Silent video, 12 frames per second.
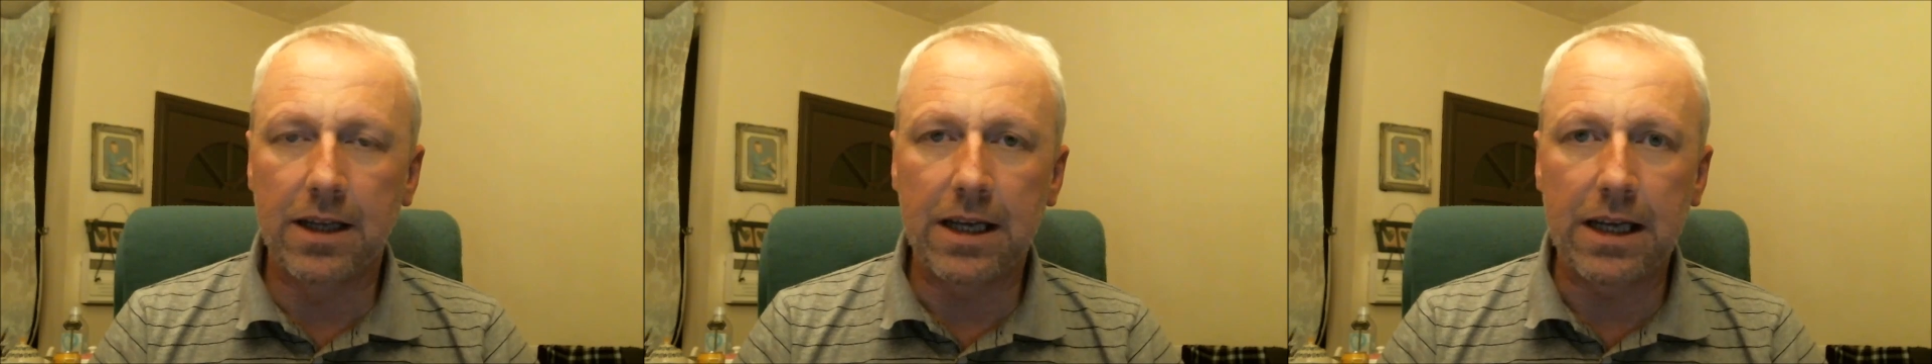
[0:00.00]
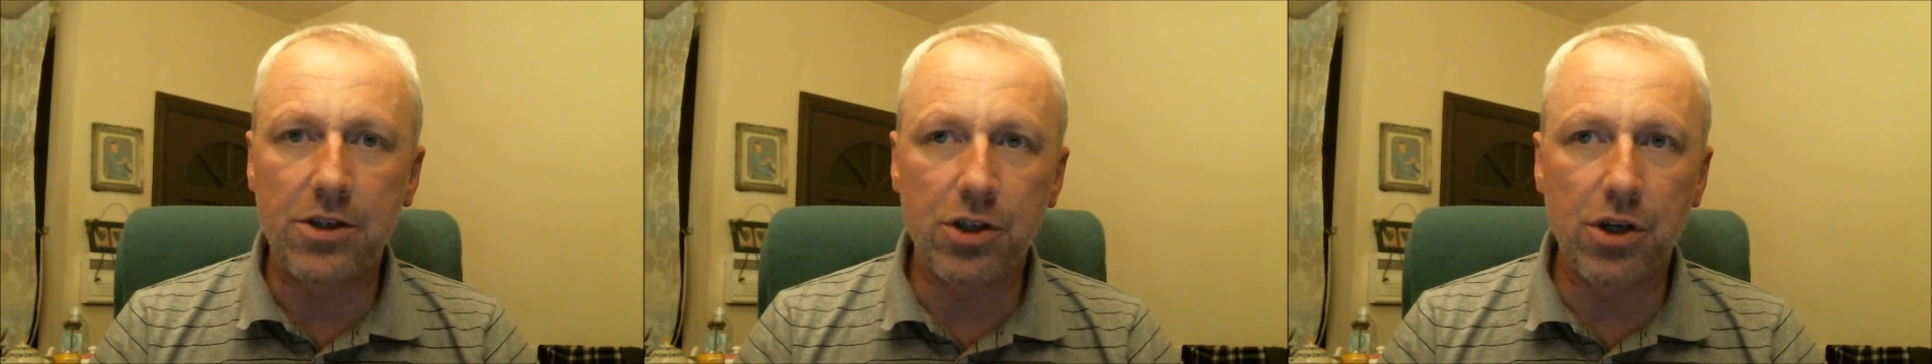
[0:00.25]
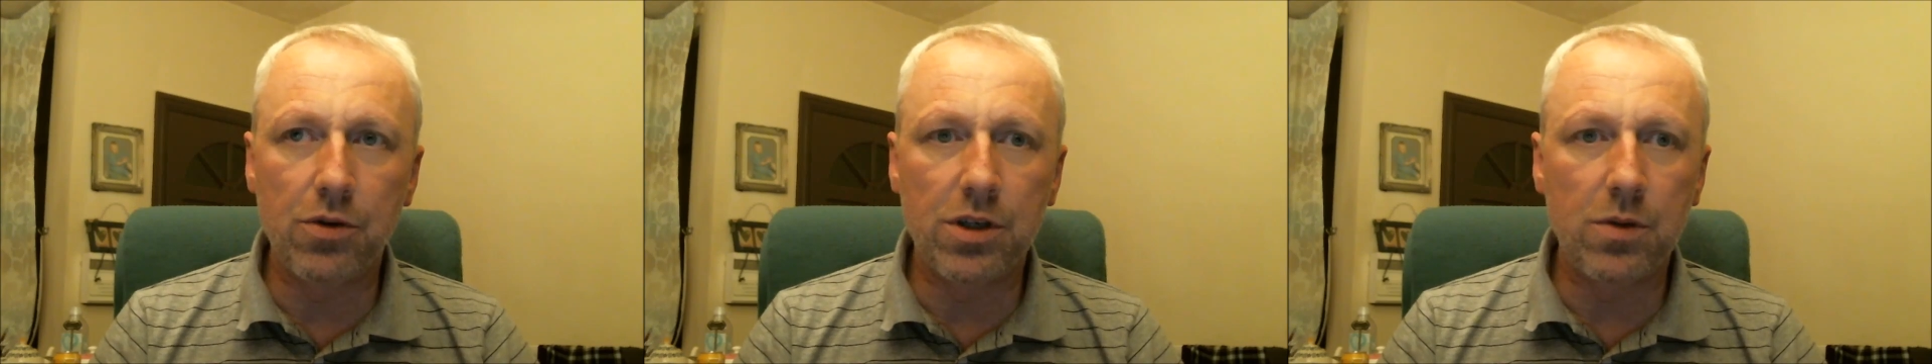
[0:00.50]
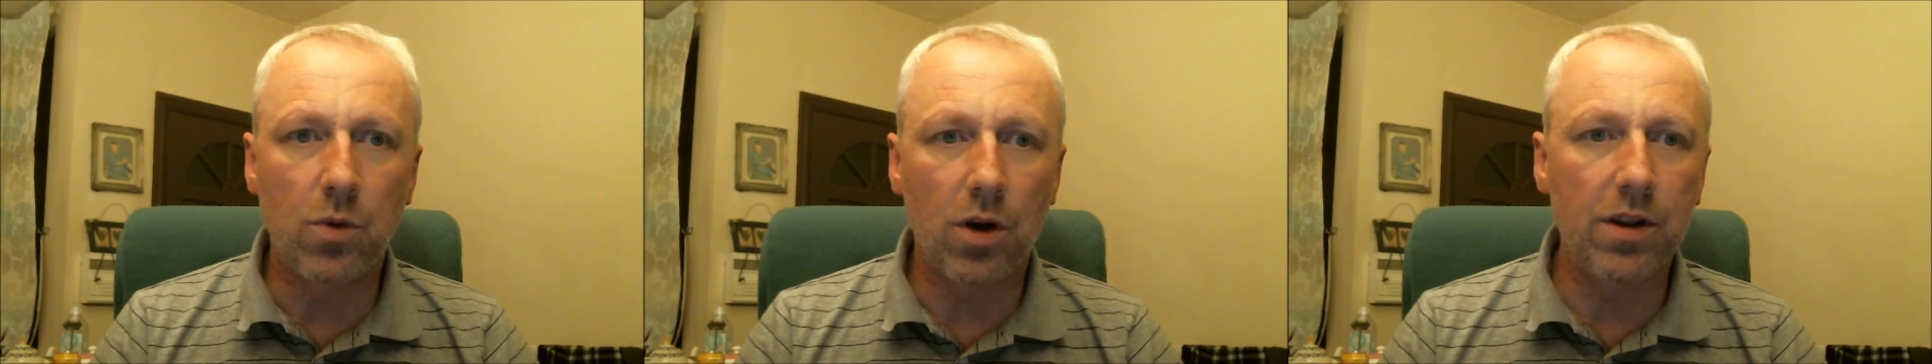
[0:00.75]
he's
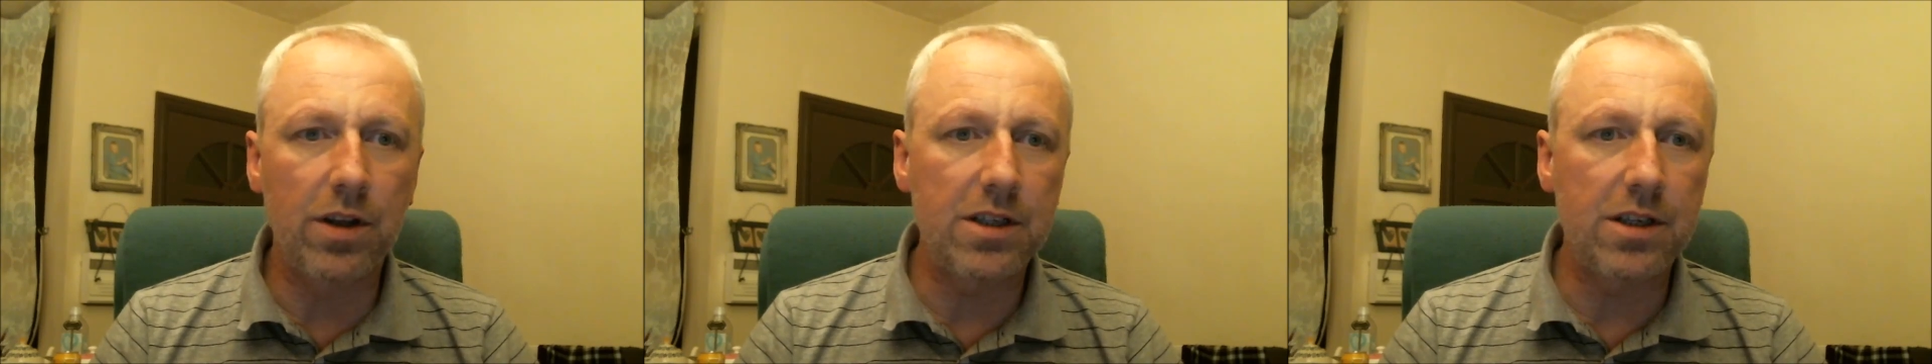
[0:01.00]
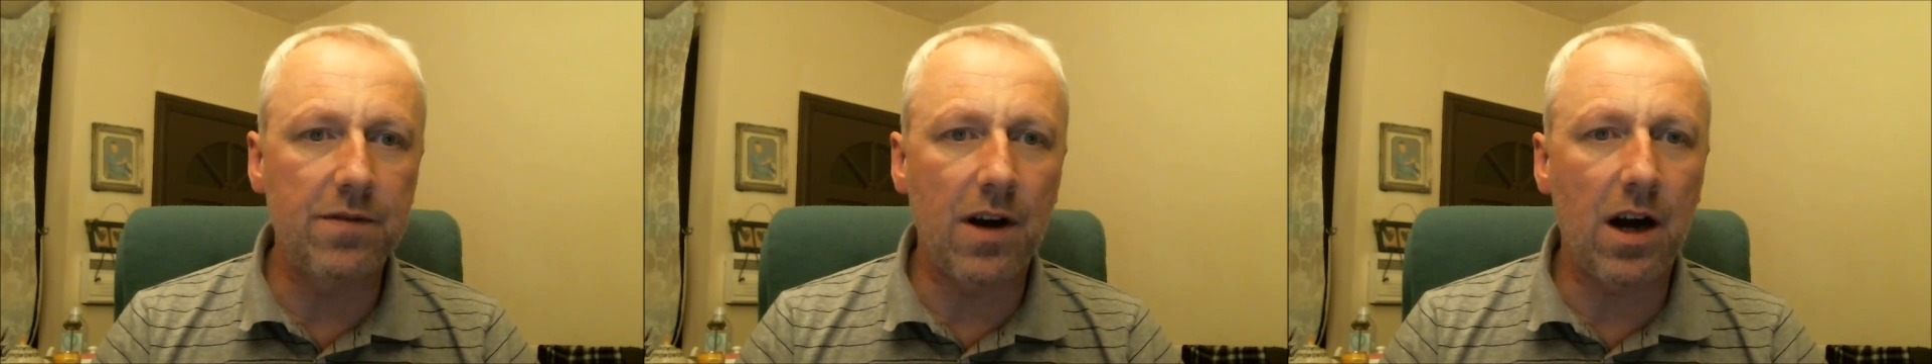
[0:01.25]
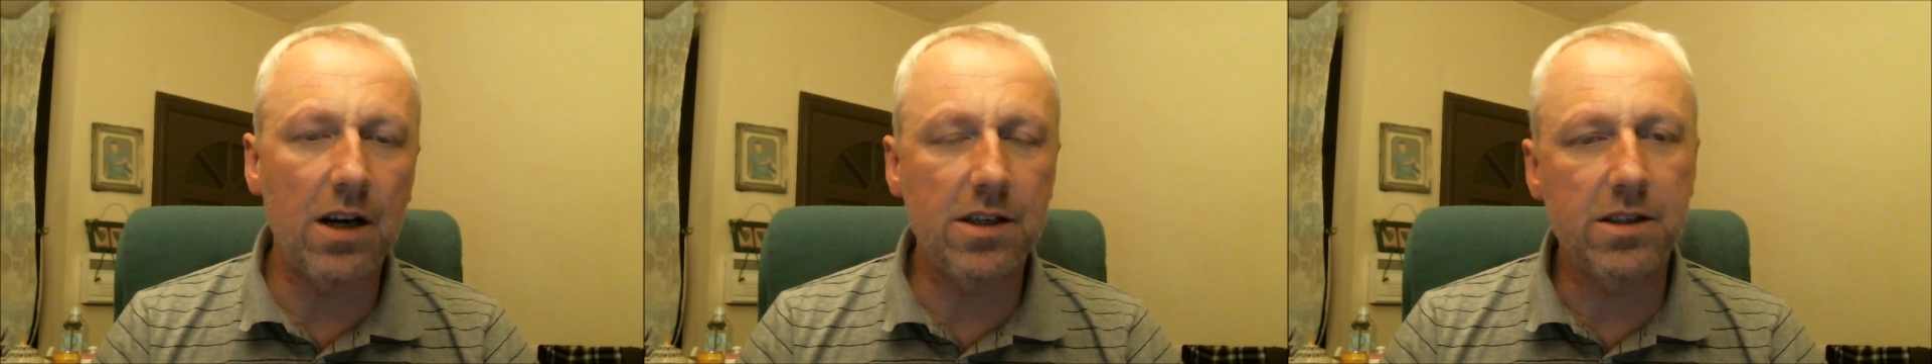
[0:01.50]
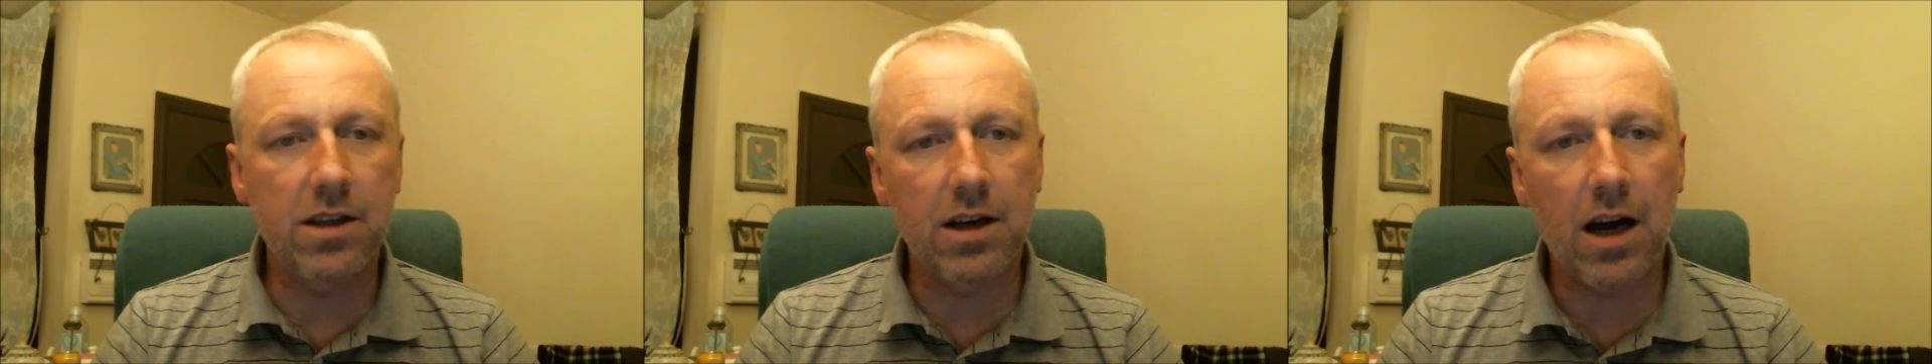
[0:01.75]
using one of these
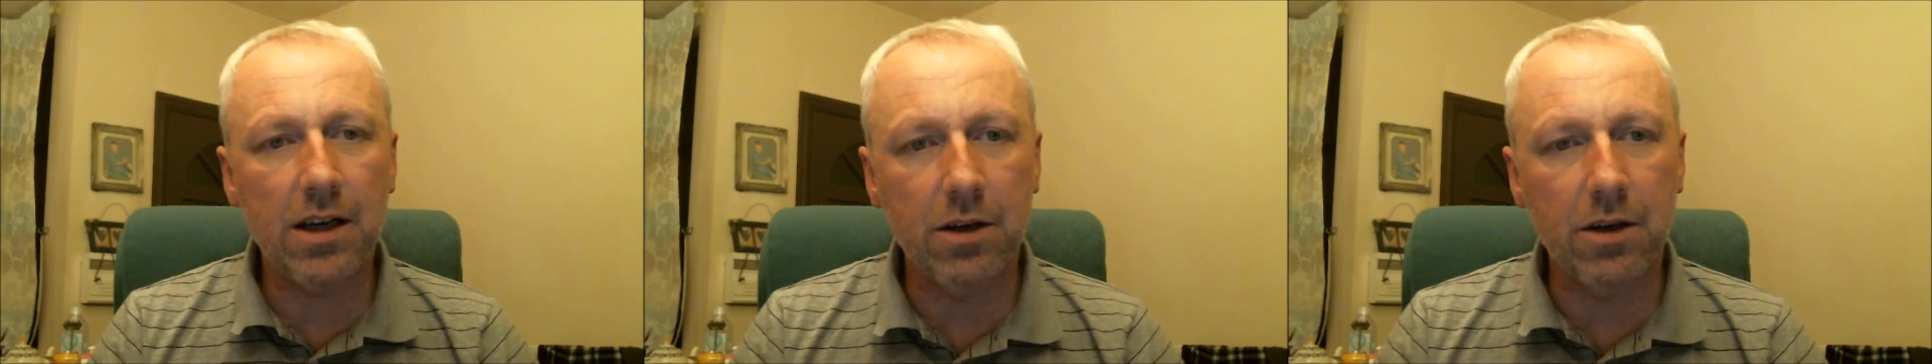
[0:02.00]
devices that I